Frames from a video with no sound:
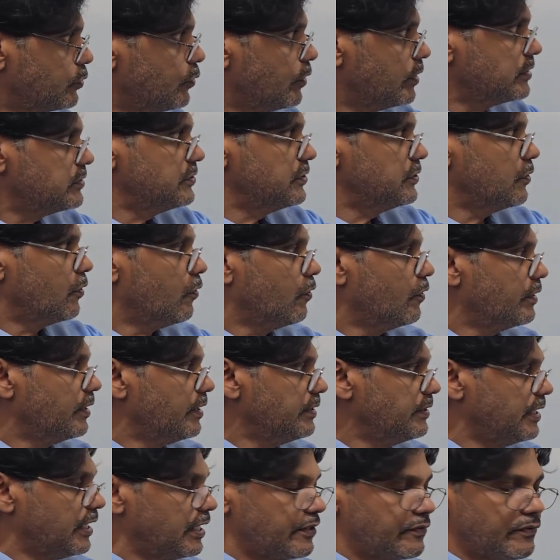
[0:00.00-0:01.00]
towards the
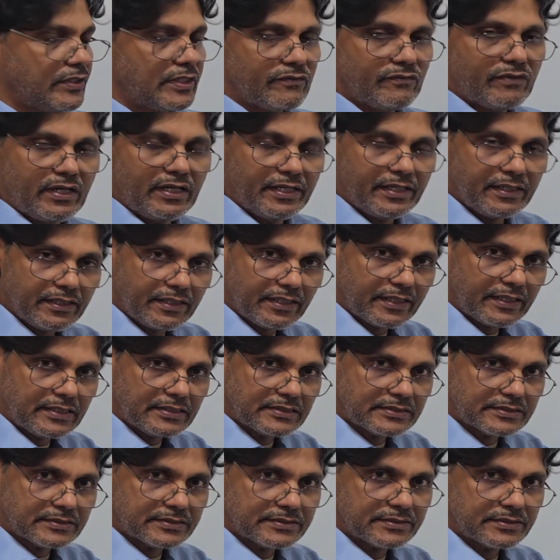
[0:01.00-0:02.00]
owner, the equity will
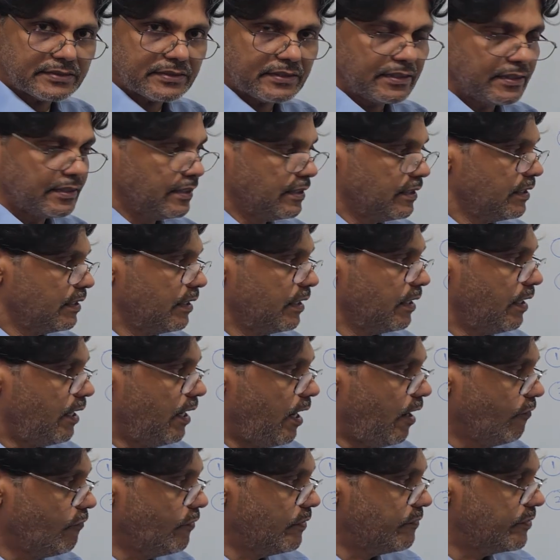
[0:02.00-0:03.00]
increase.
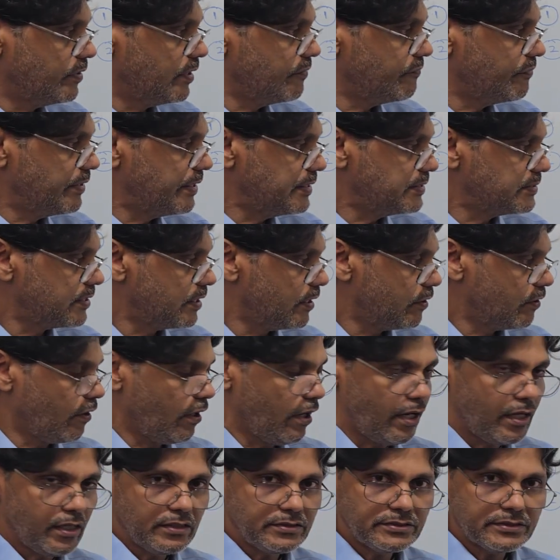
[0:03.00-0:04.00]
However, if it is a
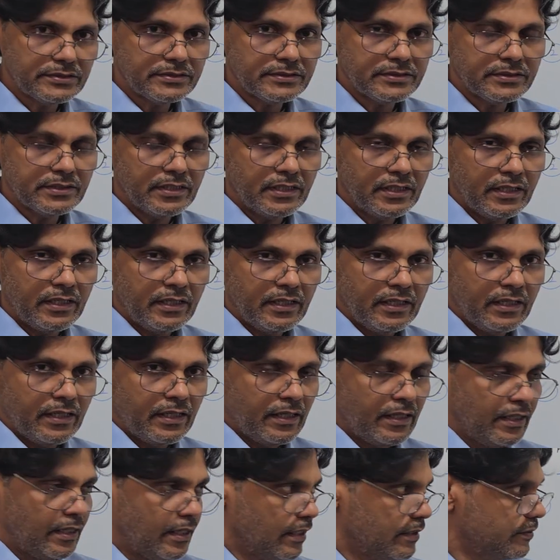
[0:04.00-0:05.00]
loss,
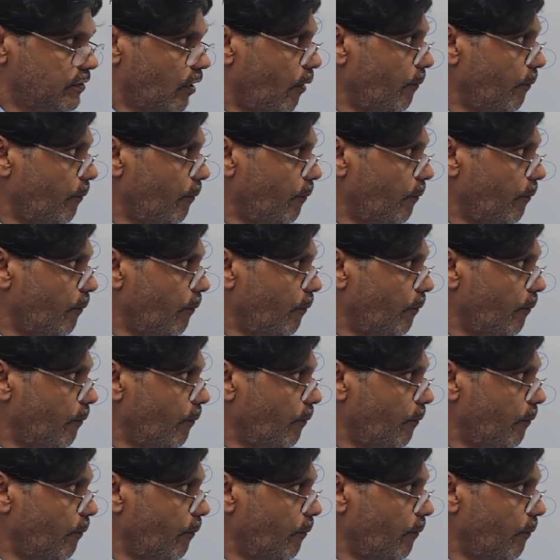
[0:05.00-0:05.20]
the